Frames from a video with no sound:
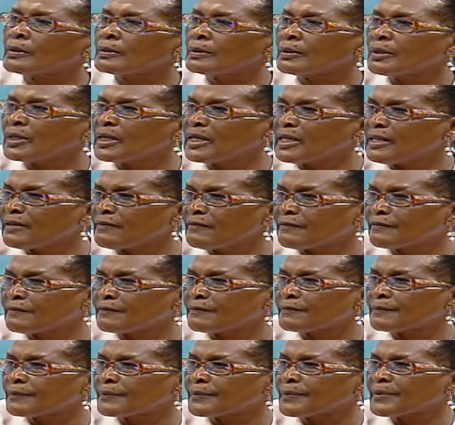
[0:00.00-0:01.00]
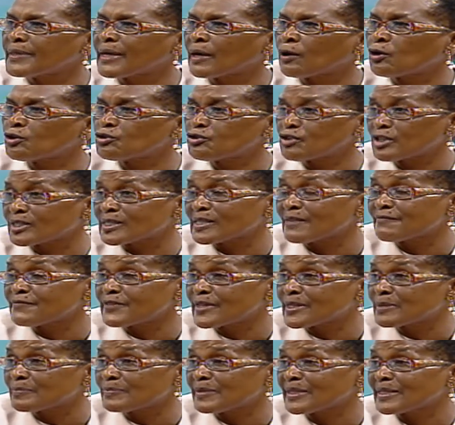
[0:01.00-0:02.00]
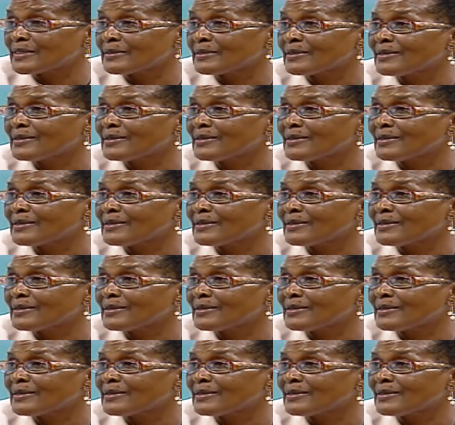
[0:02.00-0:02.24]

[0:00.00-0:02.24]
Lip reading: leave. Their contracts have just been